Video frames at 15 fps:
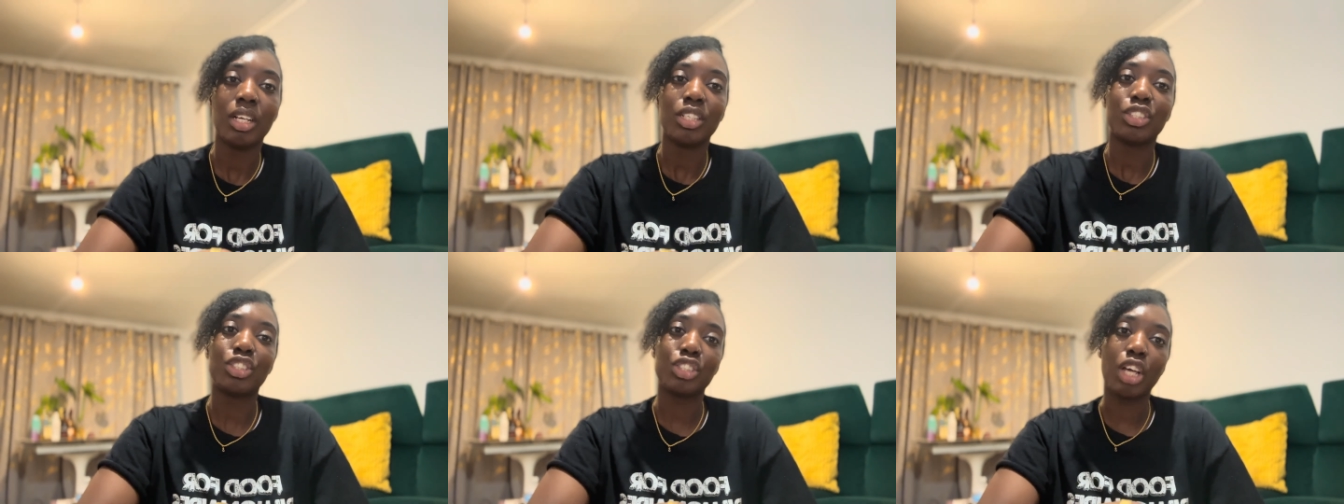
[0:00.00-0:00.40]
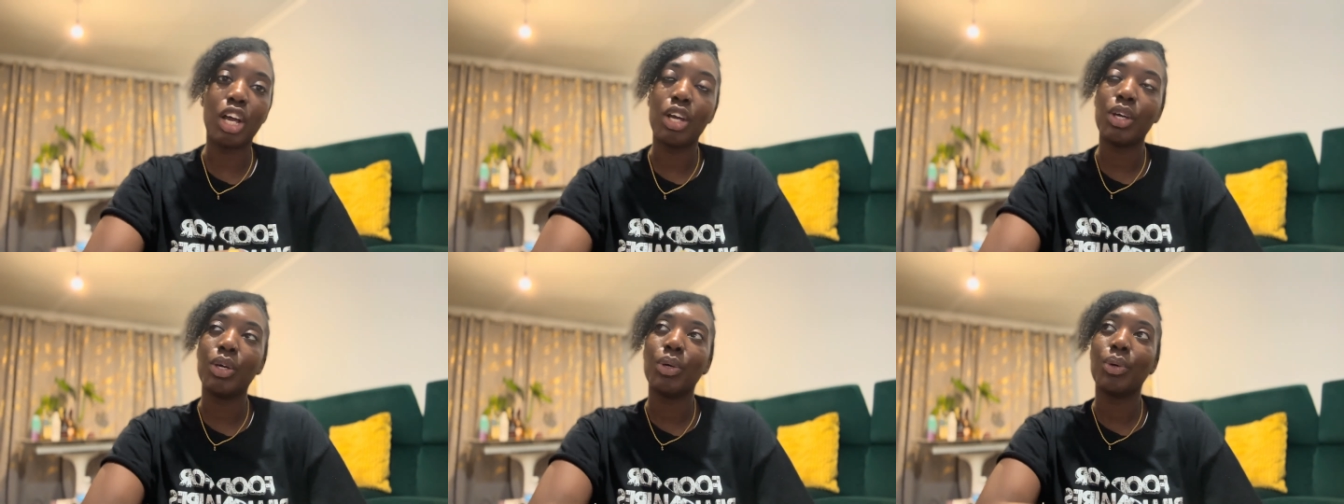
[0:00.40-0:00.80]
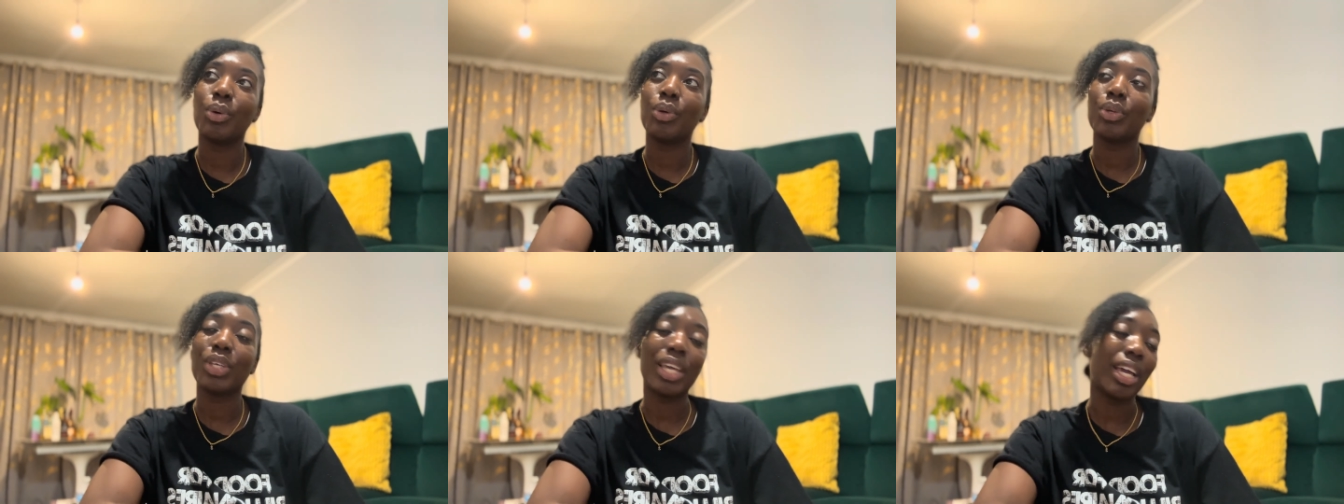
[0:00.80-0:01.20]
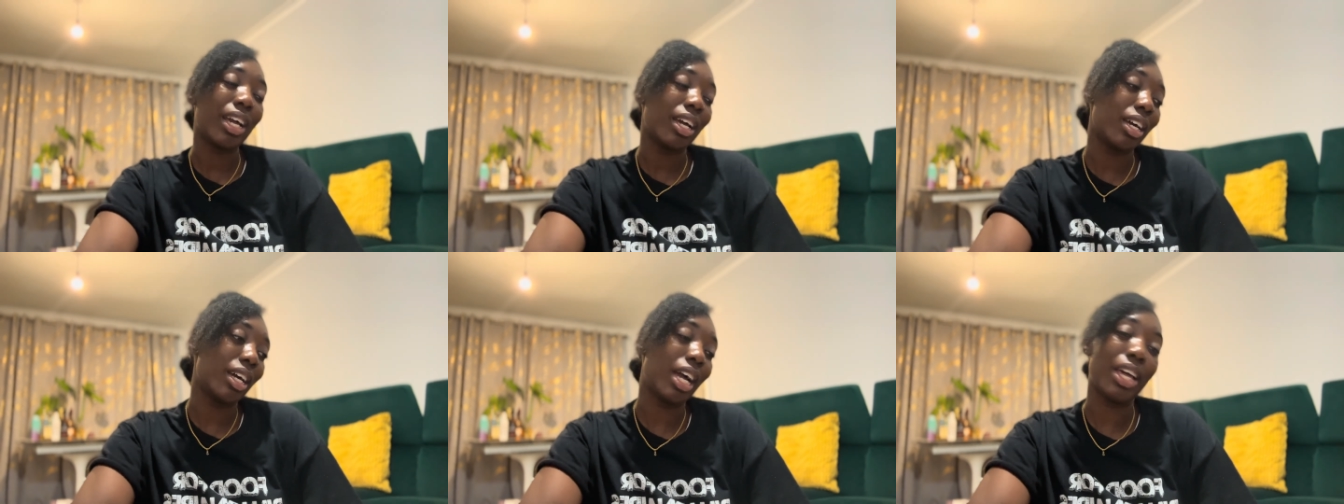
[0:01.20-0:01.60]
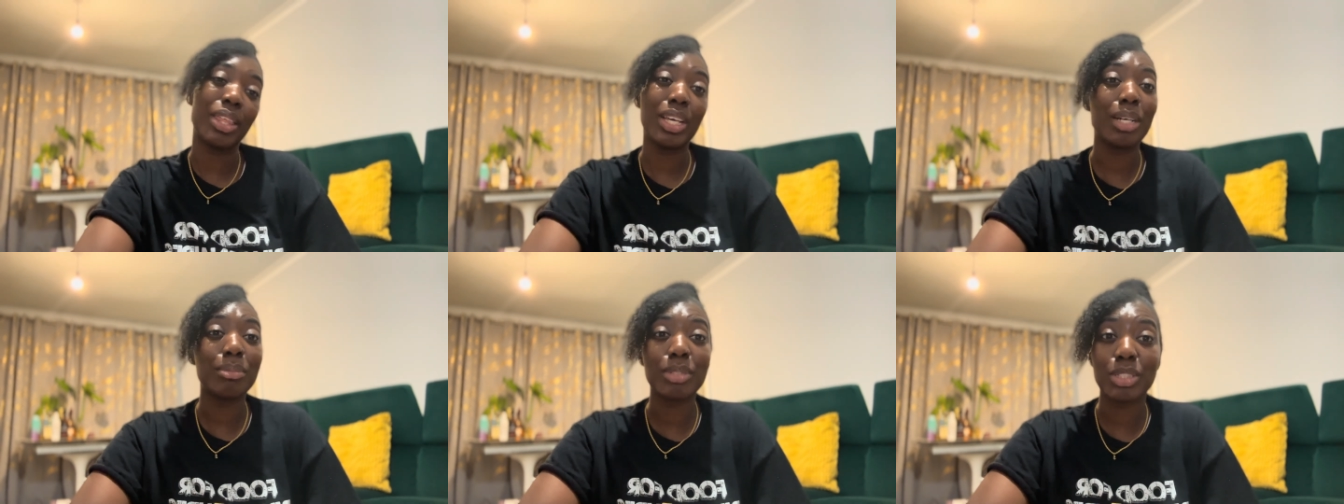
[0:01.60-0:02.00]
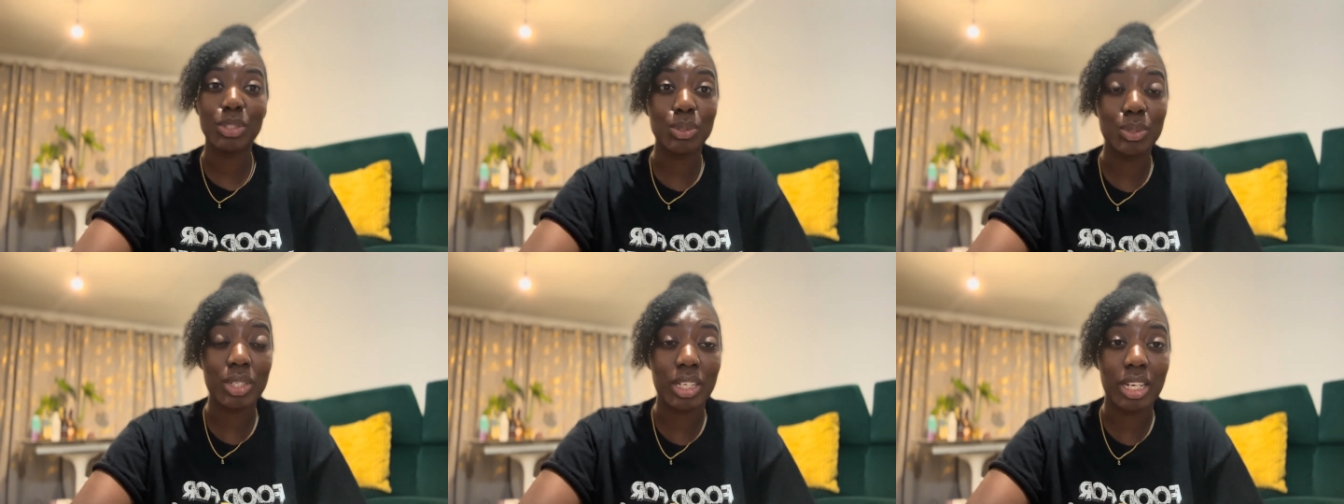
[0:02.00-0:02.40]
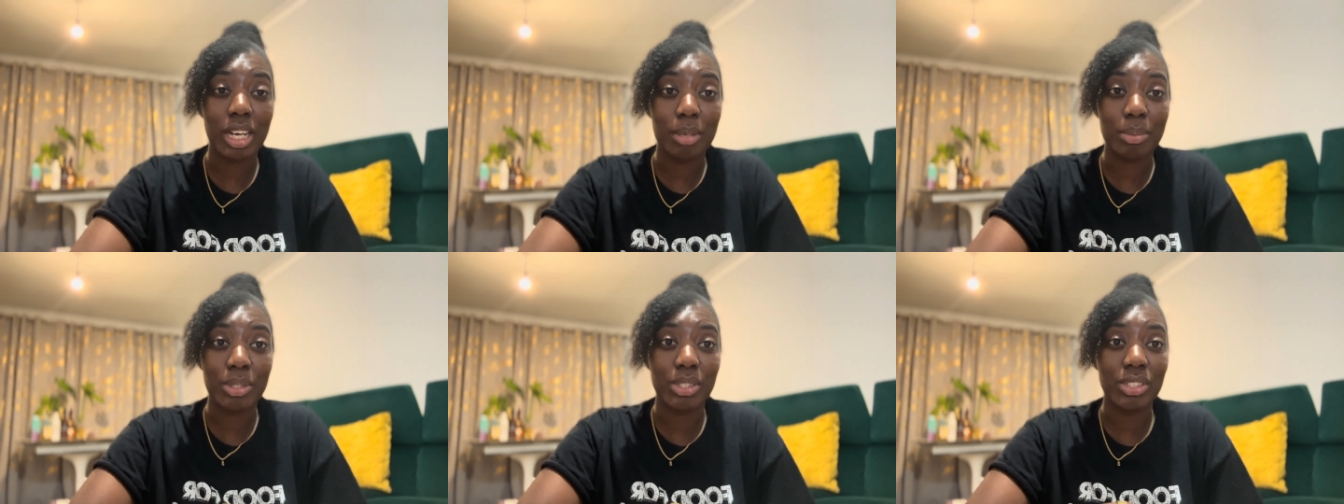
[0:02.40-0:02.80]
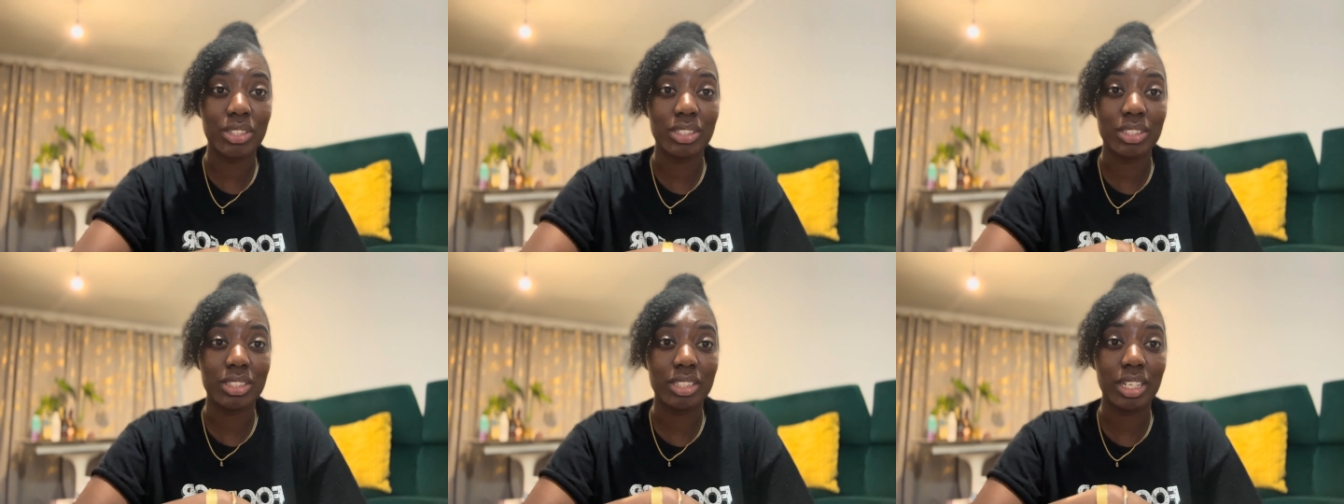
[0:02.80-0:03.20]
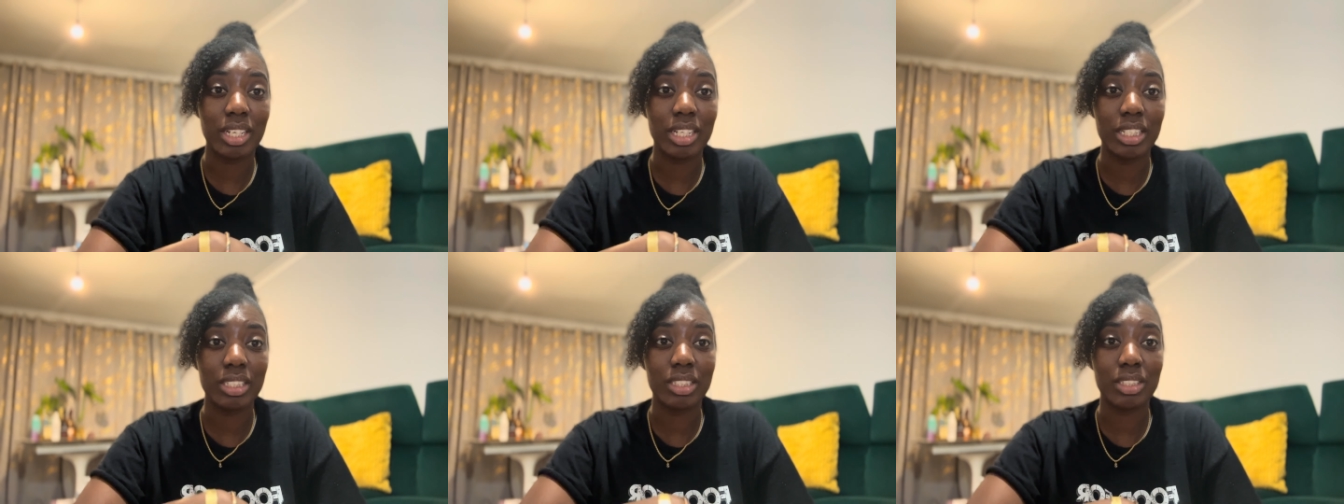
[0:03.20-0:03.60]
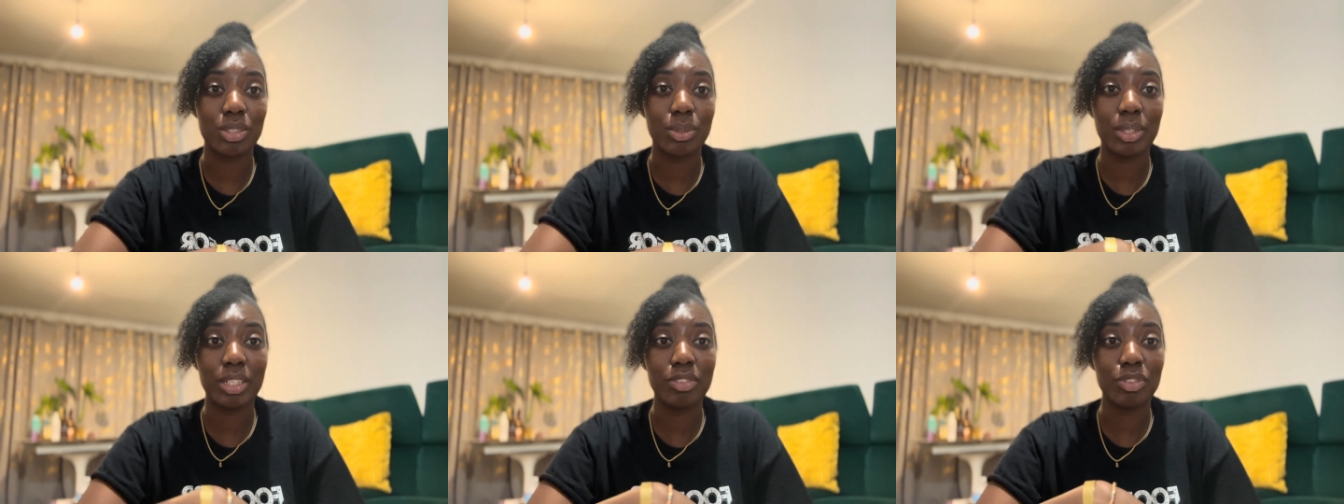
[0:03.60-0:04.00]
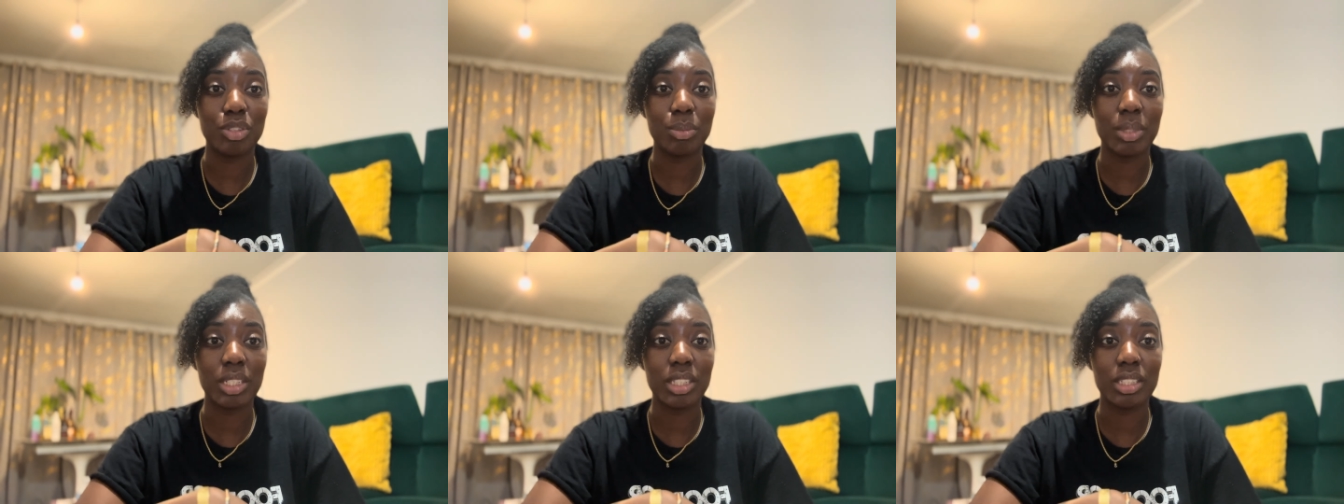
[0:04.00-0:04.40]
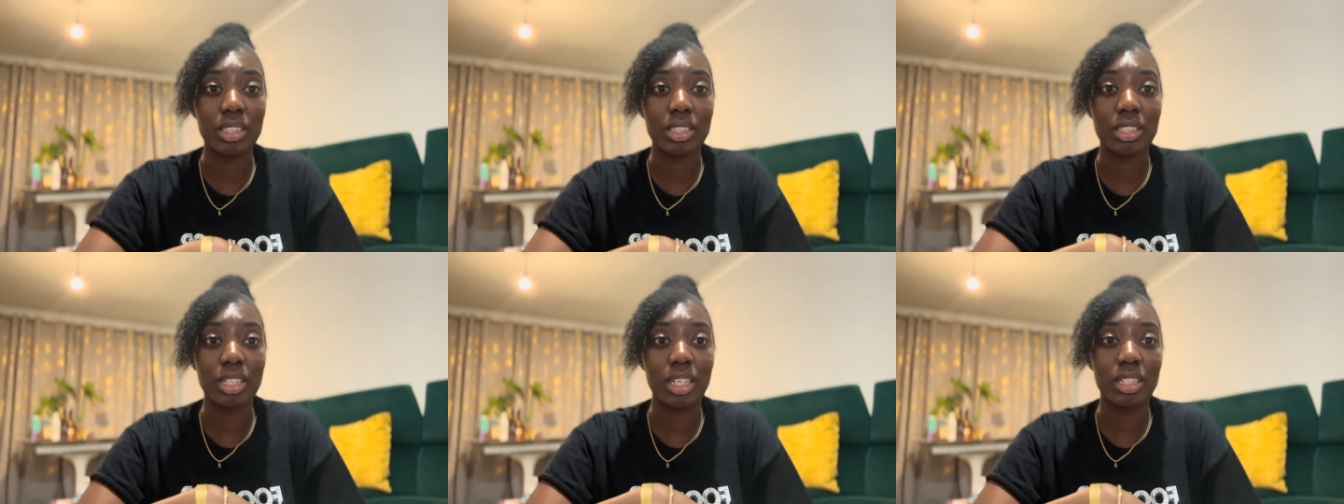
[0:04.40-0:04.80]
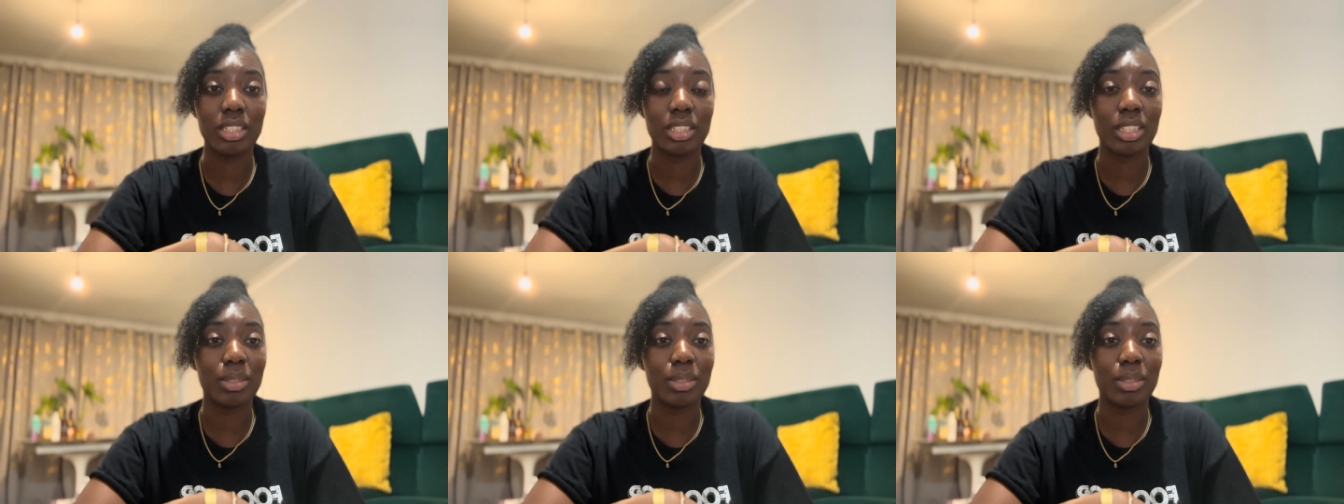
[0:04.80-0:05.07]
So yeah, I think I'm done talking now because it's 24 minutes and